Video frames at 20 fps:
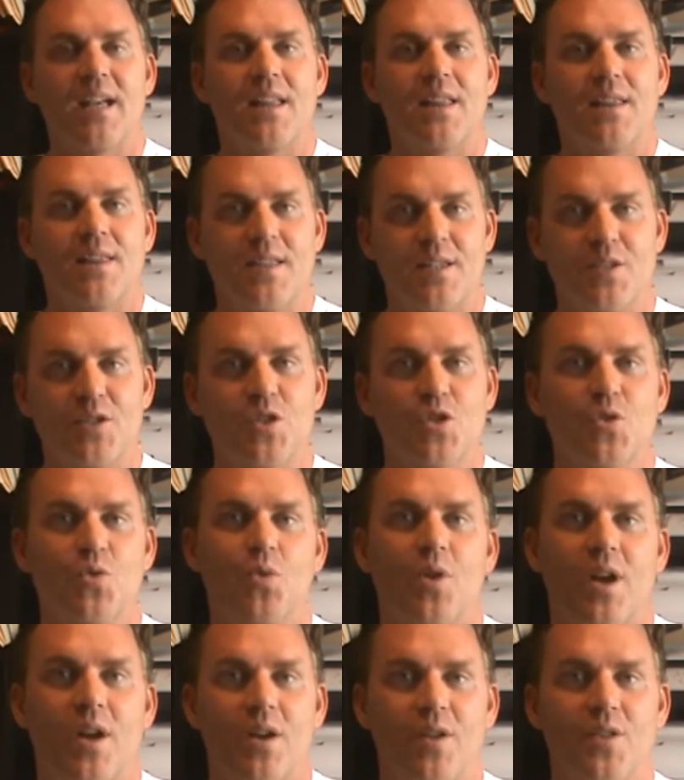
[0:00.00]
This is
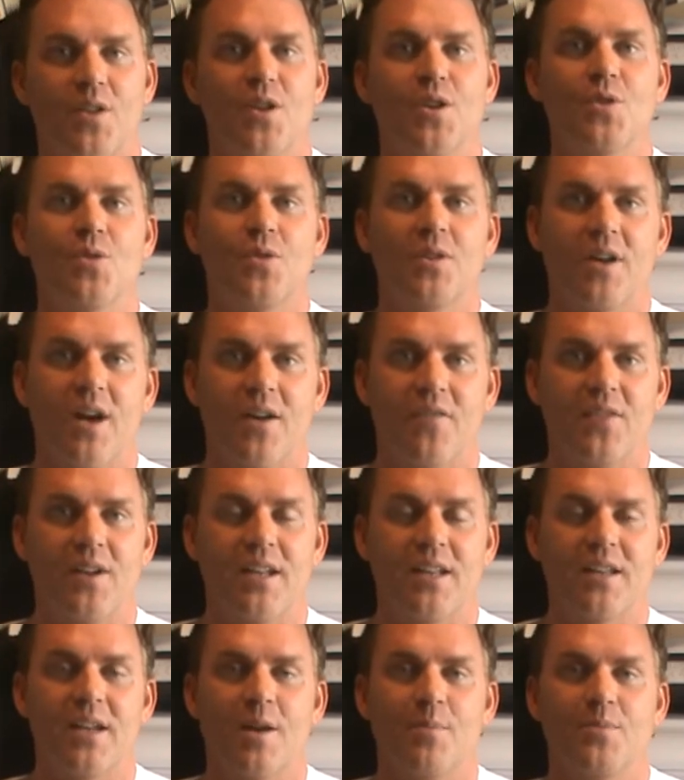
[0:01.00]
where the new
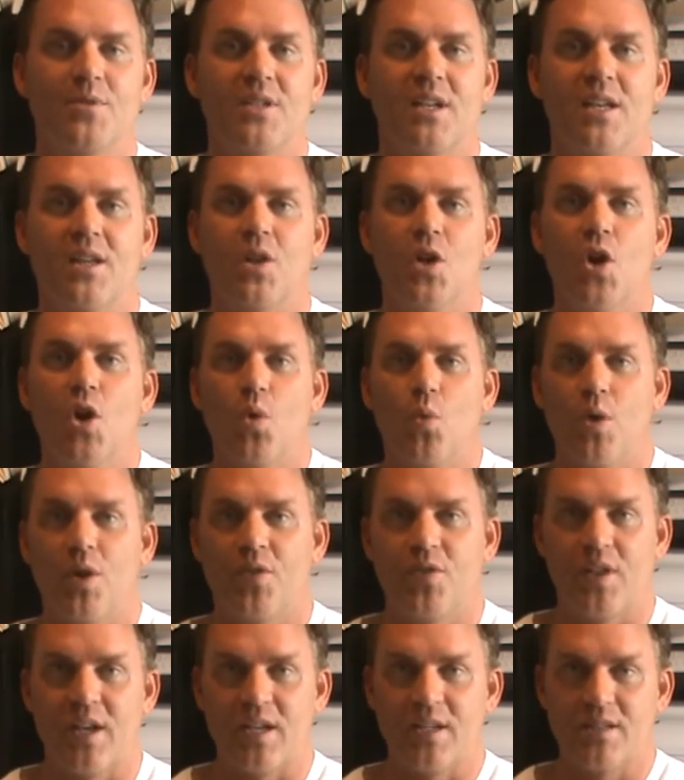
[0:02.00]
covenant comes in
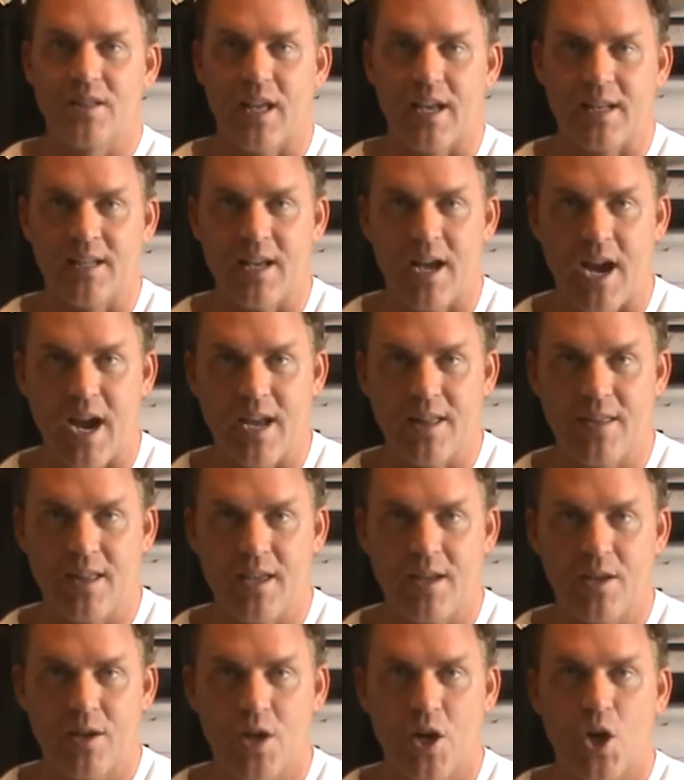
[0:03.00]
with things like
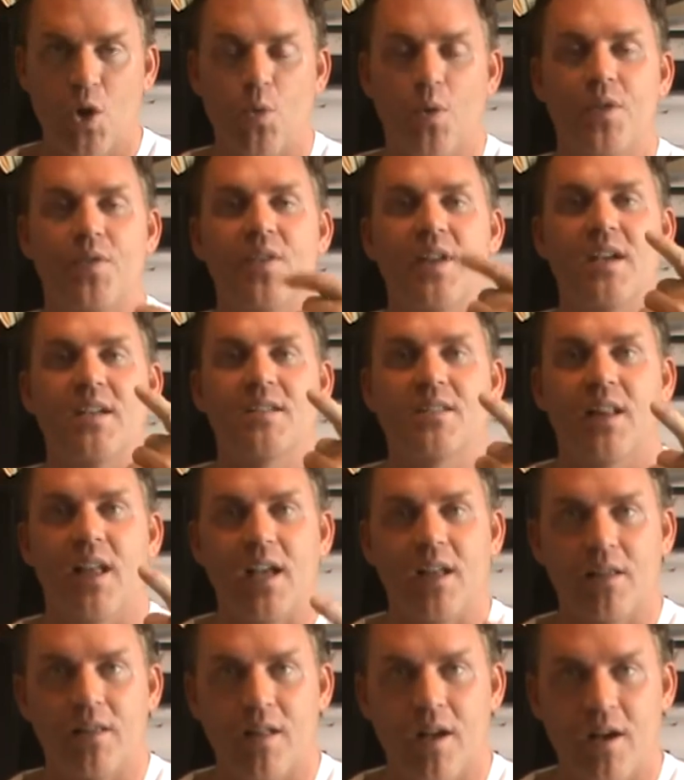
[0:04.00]
tithing, with things
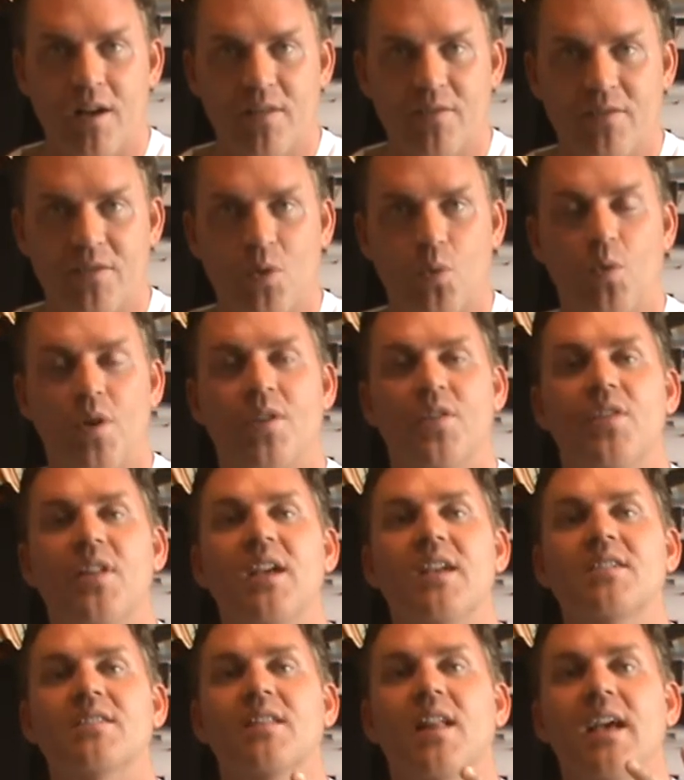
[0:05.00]
like love, with
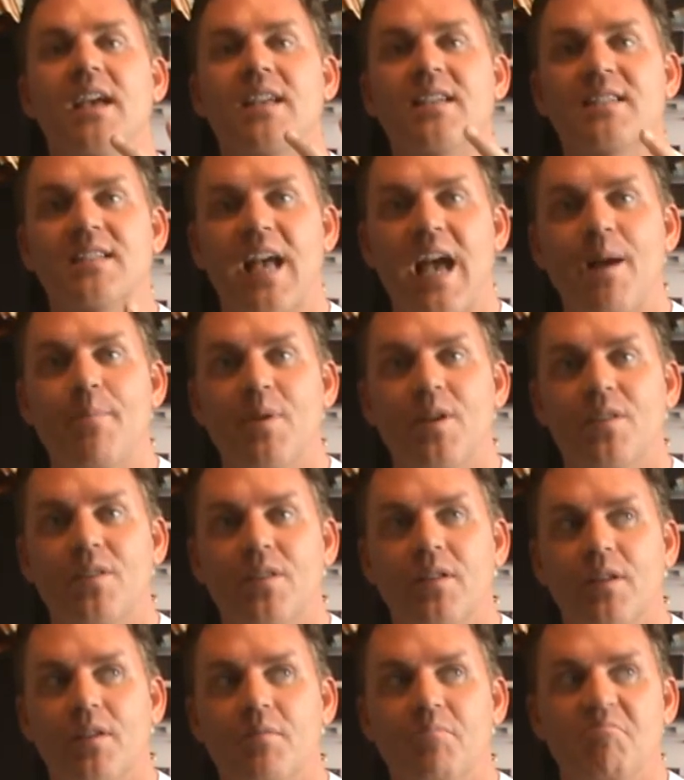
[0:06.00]
things like
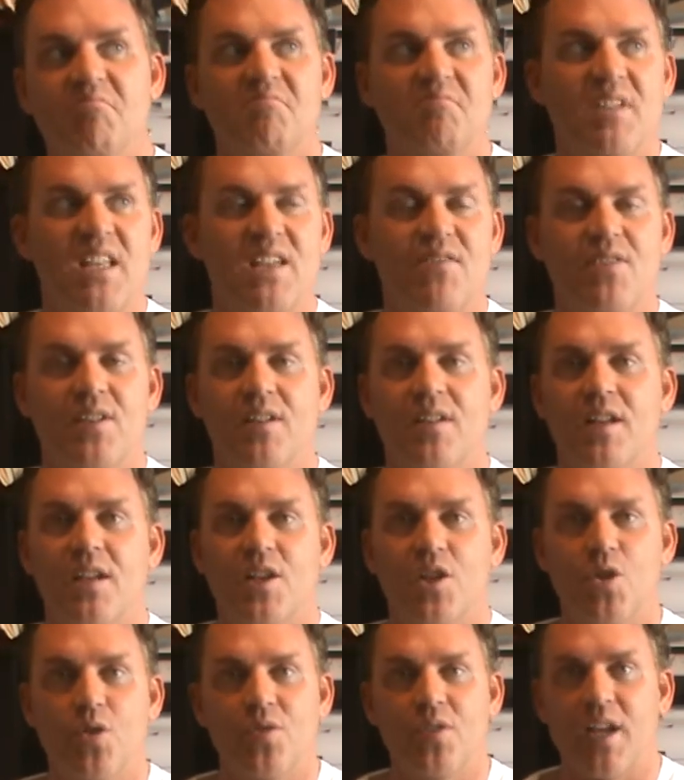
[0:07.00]
Sabbath, even
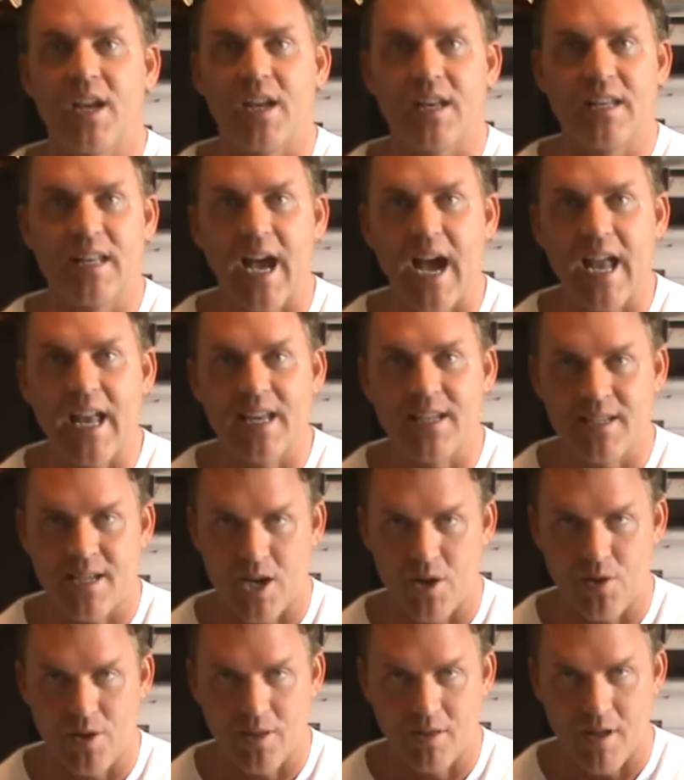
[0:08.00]
you think
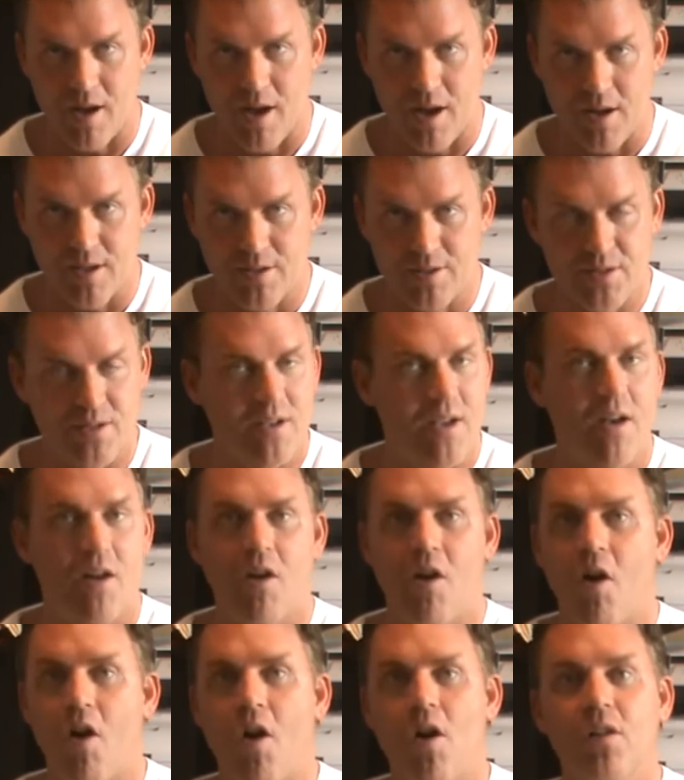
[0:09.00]
dietary laws,
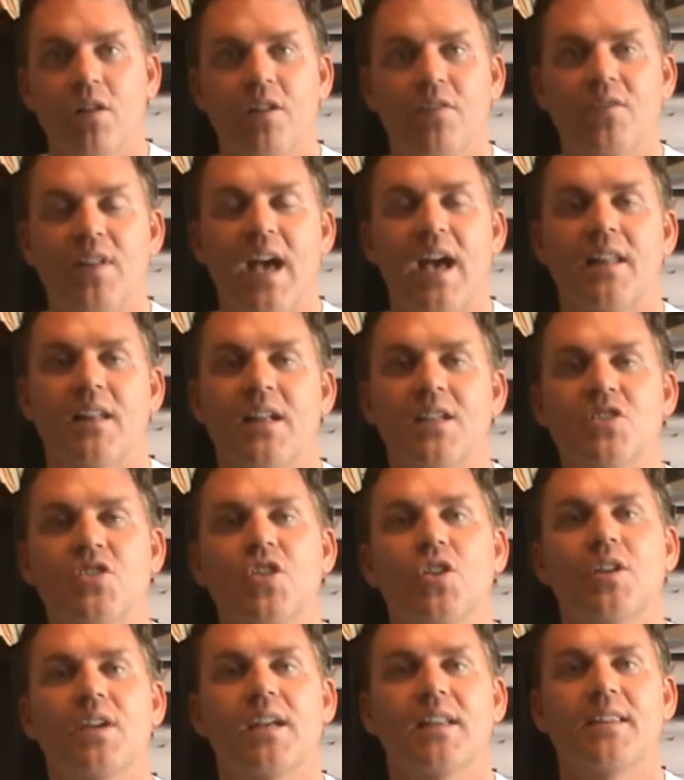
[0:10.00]
all of that. Let's
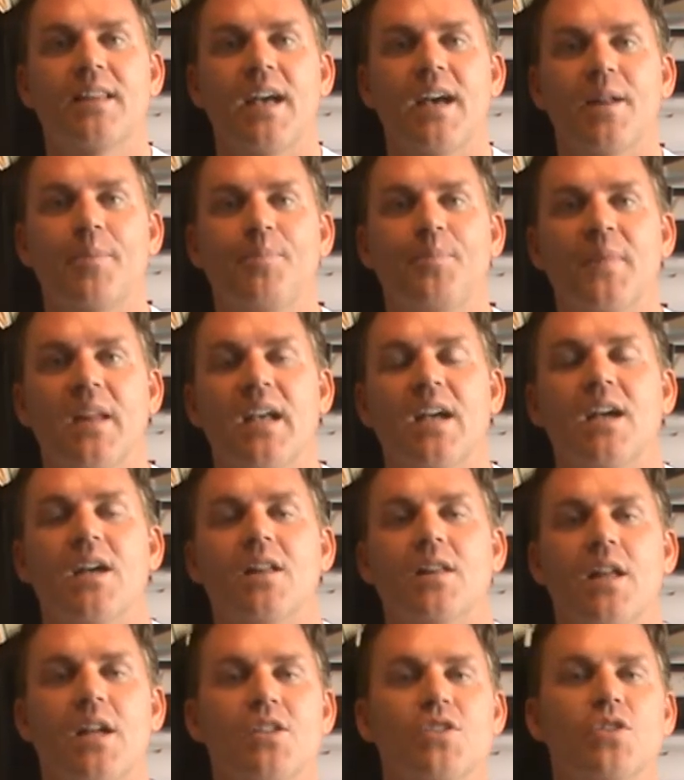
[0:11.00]
look at that.
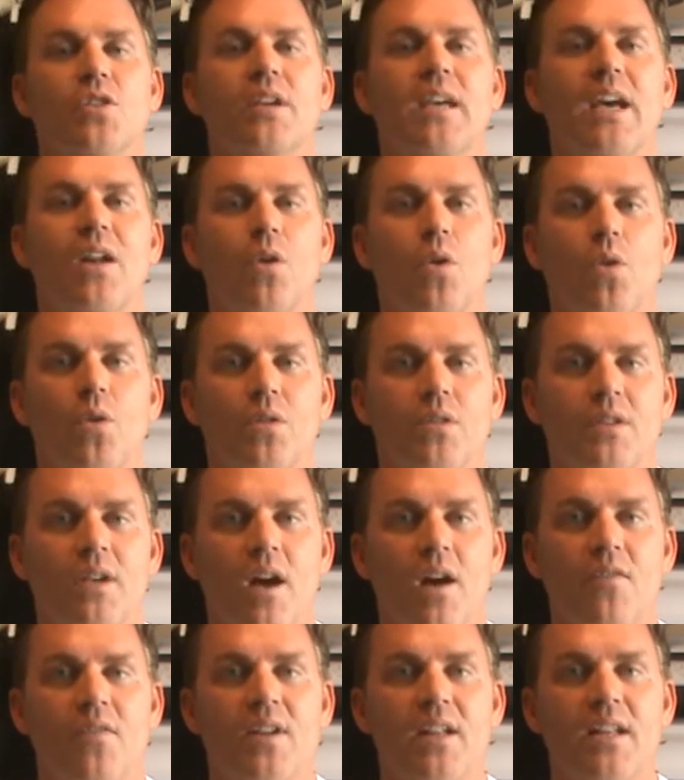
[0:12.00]
Let's look at Old
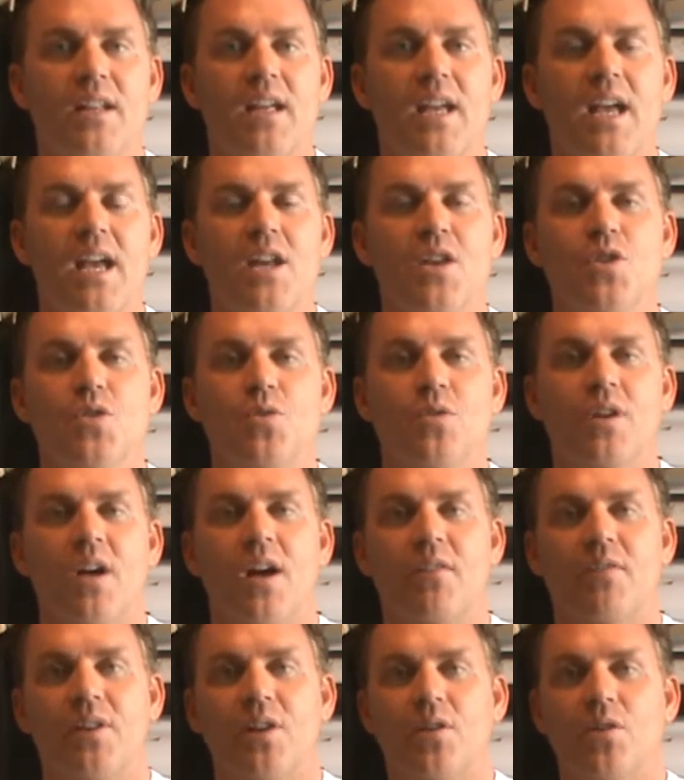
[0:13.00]
Covenant and New
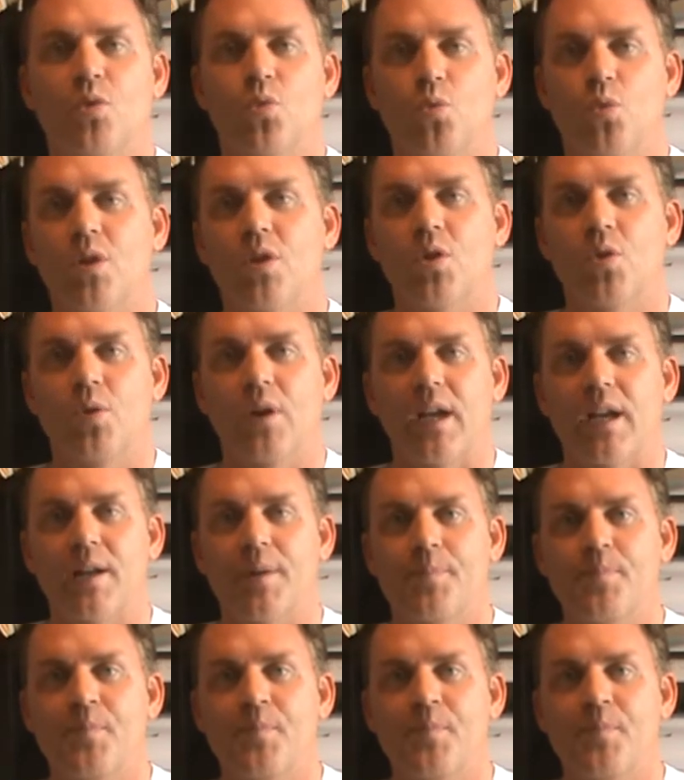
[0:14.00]
Covenant real quick.